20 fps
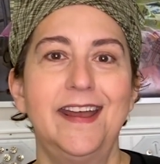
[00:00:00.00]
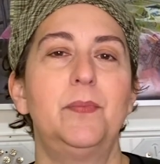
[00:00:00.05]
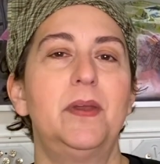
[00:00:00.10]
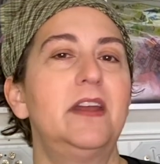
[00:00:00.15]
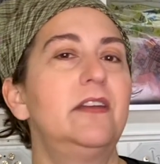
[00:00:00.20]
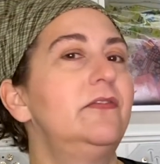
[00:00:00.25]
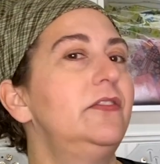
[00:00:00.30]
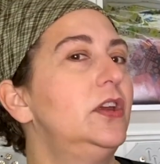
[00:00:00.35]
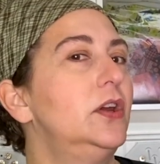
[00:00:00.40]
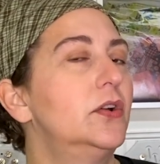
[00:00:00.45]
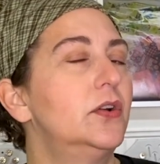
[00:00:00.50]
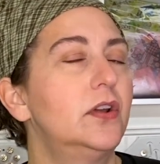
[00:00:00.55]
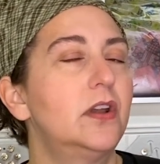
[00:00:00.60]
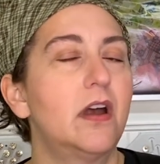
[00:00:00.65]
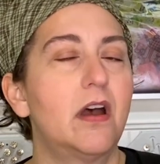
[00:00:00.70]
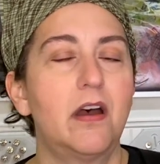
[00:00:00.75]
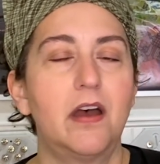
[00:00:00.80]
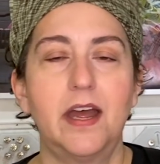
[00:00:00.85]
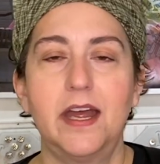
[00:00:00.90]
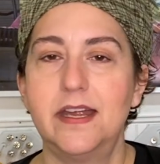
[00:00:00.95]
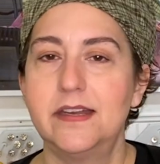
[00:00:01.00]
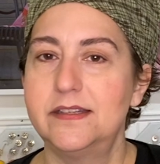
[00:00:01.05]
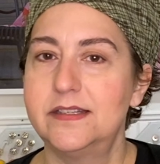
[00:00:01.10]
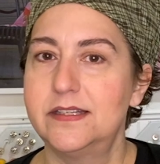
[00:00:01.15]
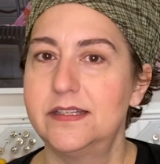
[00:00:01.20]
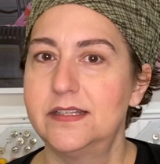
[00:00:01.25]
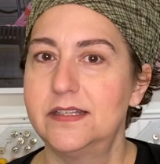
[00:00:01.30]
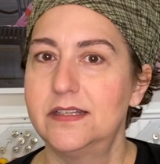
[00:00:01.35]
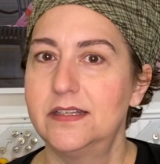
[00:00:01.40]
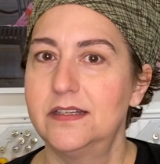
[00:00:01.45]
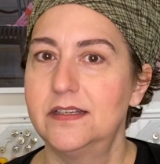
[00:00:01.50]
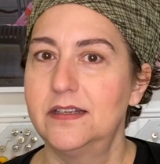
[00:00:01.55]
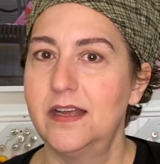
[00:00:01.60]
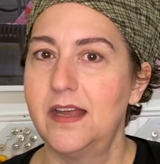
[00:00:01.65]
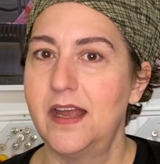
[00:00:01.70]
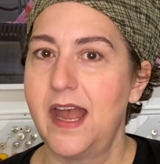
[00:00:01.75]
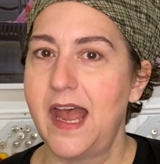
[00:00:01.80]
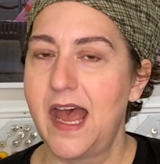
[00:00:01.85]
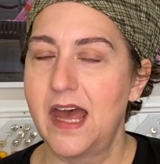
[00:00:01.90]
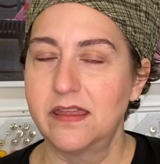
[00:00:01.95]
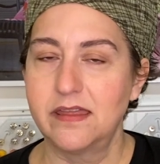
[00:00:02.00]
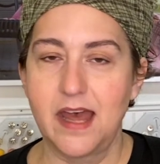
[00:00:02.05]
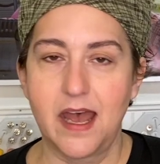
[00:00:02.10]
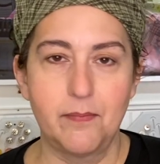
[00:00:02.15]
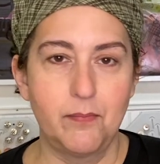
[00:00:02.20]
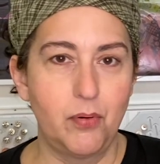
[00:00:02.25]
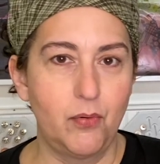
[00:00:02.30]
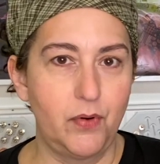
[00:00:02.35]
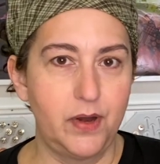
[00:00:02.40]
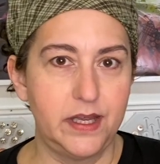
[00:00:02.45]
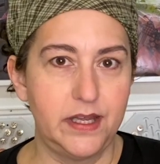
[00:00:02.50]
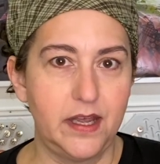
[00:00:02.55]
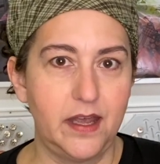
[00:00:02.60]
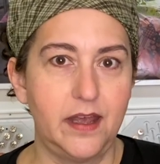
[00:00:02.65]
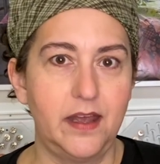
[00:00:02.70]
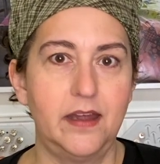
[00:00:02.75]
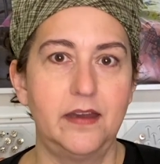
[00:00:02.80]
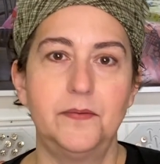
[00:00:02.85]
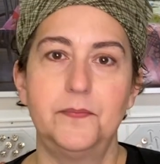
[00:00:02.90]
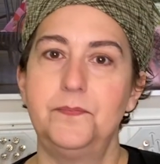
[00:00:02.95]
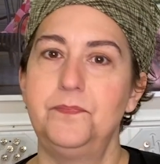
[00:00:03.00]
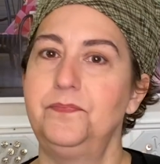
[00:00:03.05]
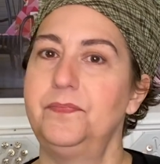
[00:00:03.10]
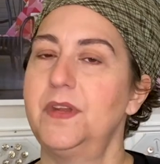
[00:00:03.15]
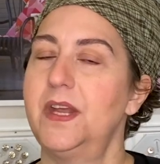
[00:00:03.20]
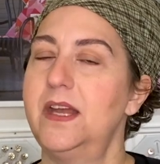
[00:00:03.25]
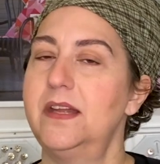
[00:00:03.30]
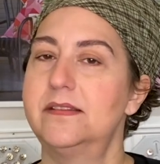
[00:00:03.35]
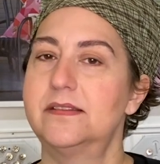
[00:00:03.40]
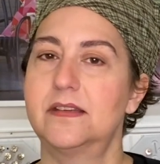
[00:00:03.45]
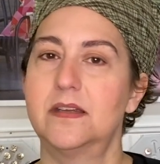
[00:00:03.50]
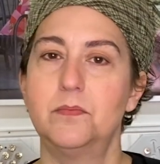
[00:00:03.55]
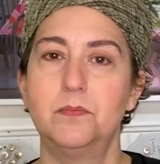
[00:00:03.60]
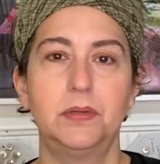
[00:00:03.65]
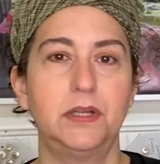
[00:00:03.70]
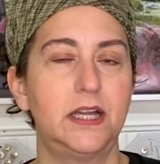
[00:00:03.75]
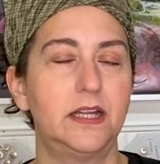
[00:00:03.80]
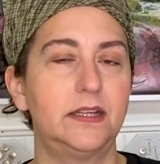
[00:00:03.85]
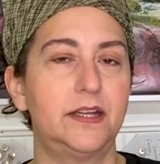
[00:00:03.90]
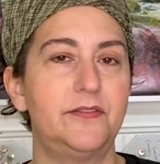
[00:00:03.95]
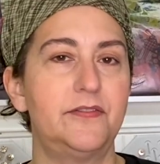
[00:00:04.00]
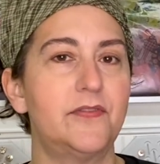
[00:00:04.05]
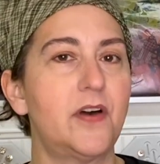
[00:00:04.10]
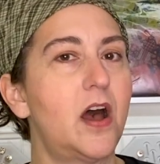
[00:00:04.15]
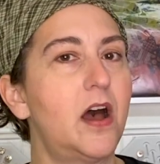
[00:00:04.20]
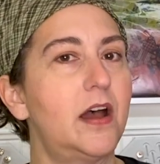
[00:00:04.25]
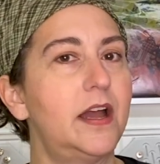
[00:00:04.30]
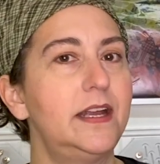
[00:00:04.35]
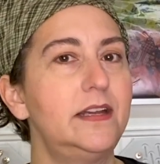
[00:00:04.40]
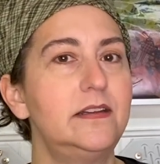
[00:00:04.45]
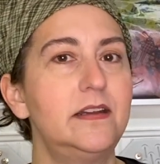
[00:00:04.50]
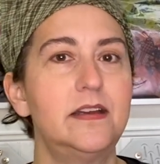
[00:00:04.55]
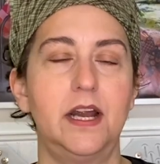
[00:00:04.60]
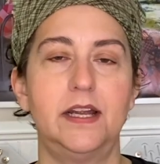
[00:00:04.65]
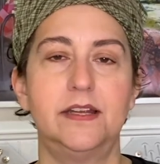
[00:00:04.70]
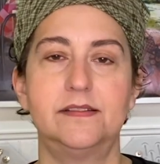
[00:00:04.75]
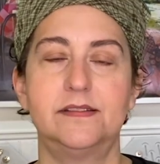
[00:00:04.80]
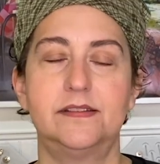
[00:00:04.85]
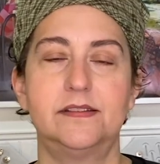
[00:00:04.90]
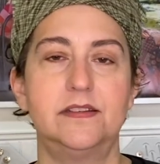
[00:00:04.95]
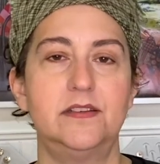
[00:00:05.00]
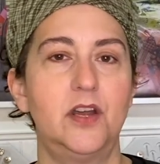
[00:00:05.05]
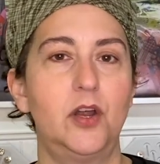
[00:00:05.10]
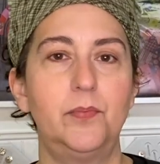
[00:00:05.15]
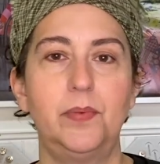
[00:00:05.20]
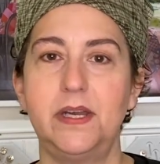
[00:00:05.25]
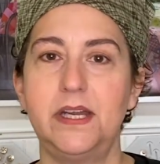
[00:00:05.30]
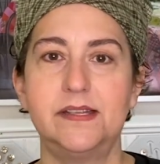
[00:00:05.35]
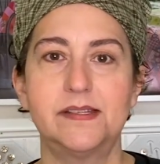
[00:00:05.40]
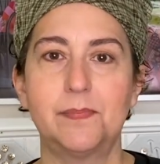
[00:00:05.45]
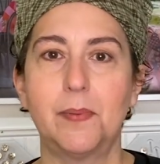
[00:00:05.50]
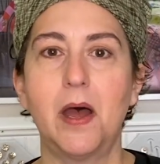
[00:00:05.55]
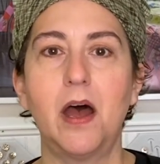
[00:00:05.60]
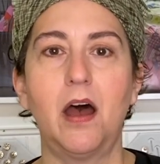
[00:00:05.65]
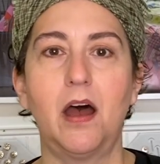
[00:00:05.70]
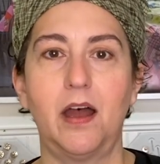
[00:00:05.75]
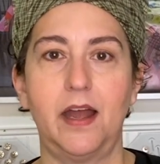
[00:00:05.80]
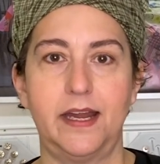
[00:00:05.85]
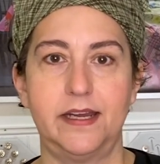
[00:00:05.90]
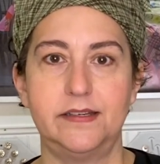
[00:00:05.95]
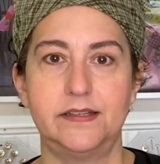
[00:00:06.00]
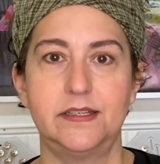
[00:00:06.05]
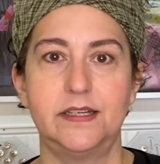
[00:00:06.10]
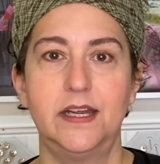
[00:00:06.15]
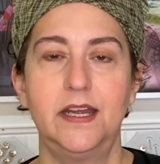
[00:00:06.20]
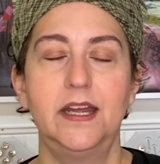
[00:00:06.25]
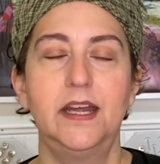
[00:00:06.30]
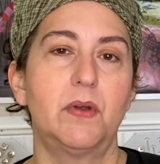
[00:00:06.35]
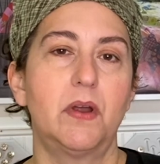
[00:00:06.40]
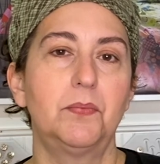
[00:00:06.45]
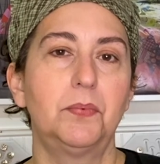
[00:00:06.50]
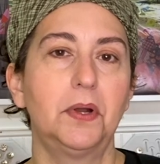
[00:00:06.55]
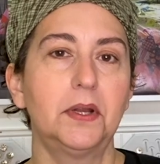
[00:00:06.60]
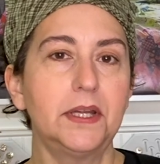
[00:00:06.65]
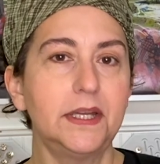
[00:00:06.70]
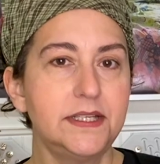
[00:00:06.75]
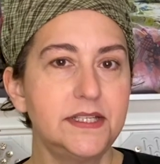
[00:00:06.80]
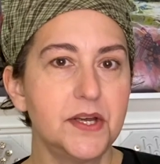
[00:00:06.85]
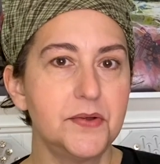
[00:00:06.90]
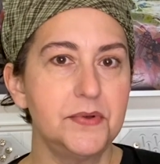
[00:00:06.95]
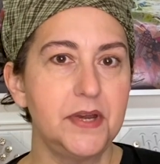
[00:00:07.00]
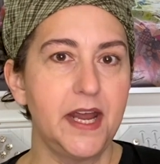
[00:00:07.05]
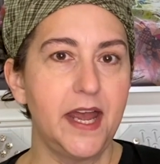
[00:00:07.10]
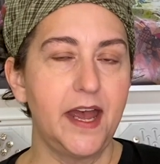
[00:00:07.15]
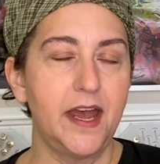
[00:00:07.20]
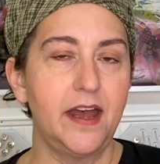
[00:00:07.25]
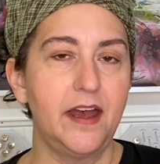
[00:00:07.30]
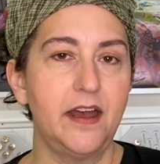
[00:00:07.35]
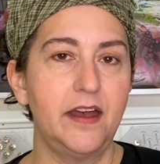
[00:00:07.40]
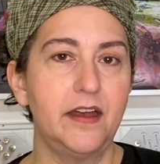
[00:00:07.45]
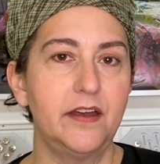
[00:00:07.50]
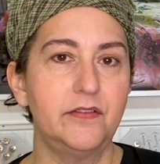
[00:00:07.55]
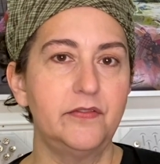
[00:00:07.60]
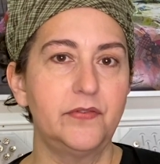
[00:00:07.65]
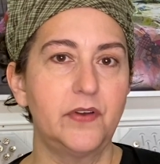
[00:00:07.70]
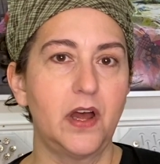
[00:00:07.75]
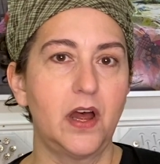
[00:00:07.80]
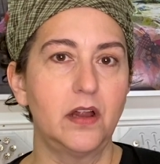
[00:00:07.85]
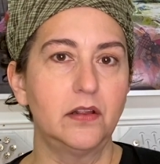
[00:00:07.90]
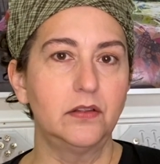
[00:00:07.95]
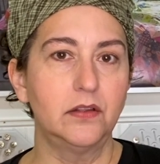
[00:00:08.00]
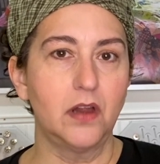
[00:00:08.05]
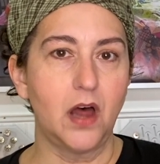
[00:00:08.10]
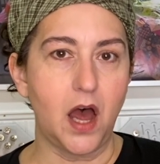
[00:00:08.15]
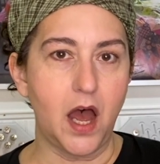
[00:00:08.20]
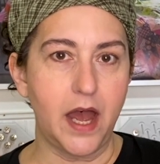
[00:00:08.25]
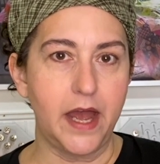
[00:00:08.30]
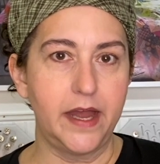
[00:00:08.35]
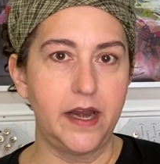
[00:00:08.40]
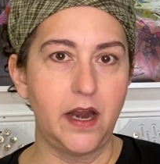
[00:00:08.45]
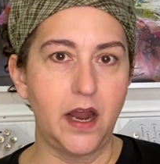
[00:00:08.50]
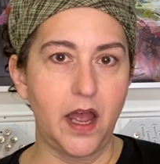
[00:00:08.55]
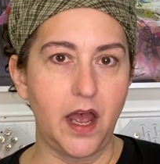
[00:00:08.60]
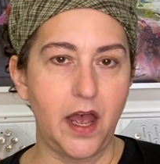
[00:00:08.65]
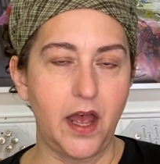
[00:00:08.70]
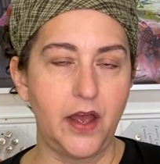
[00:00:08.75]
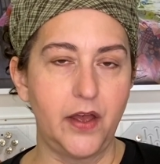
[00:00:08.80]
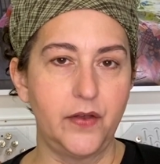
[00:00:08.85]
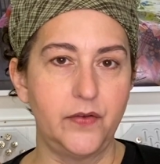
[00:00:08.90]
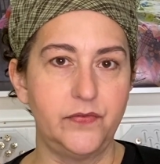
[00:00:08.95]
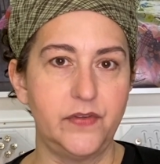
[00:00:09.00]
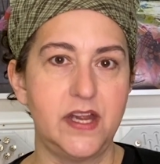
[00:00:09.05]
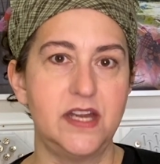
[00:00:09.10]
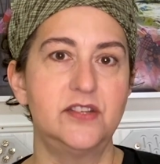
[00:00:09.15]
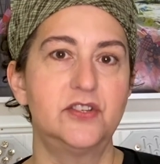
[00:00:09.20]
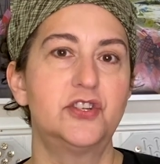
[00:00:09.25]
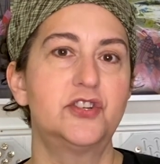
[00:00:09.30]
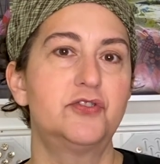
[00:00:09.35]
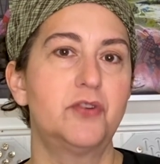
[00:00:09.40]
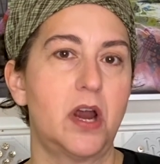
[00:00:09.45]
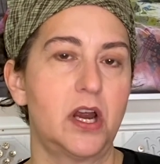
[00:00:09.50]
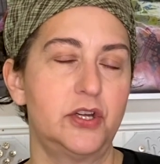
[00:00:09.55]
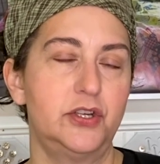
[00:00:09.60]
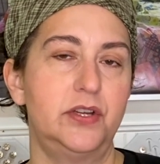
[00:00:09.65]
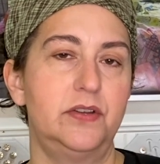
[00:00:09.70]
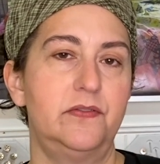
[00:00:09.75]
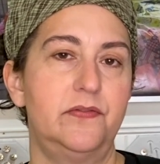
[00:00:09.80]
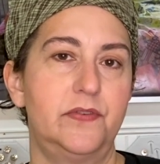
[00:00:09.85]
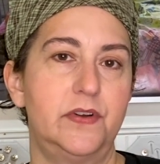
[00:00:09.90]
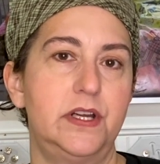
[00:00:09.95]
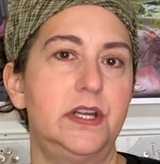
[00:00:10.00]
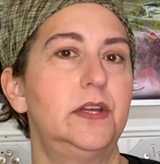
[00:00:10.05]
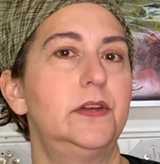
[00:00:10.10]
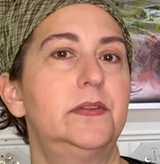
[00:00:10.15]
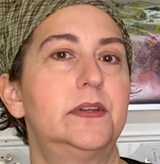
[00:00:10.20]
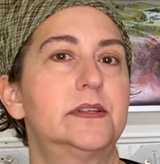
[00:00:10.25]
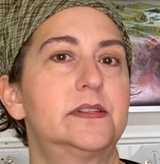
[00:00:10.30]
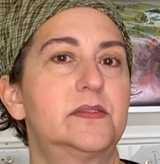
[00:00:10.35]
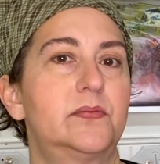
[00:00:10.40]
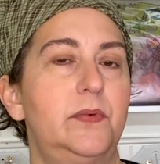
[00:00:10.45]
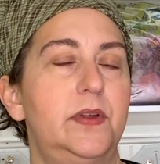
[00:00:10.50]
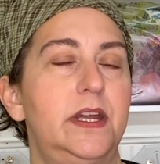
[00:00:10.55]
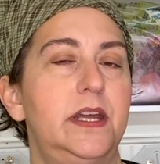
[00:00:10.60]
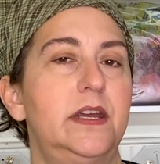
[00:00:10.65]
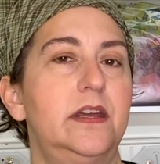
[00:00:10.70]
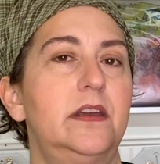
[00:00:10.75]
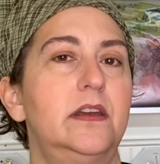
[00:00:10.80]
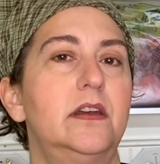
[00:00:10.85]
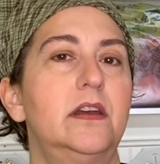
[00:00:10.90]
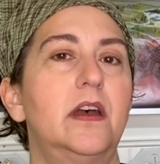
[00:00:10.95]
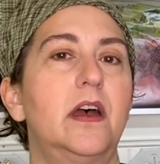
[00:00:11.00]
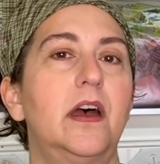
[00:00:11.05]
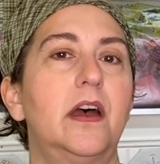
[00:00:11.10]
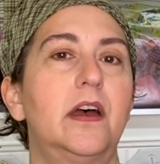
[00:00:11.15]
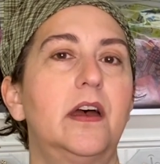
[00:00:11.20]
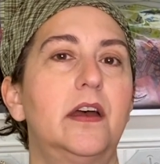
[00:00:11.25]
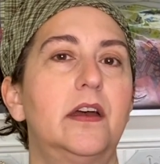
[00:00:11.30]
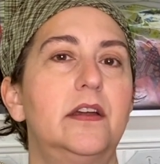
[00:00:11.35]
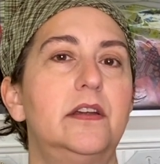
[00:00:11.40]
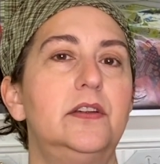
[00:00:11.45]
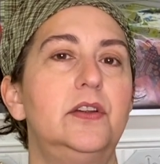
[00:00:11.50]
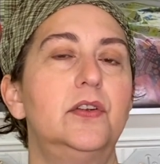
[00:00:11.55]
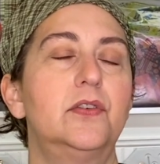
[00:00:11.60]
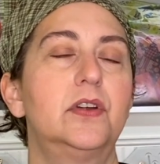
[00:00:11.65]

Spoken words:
If you're not at that point yet, it's completely fine. It's nobody's behind. I really don't have a lot of instruction for you this week. You're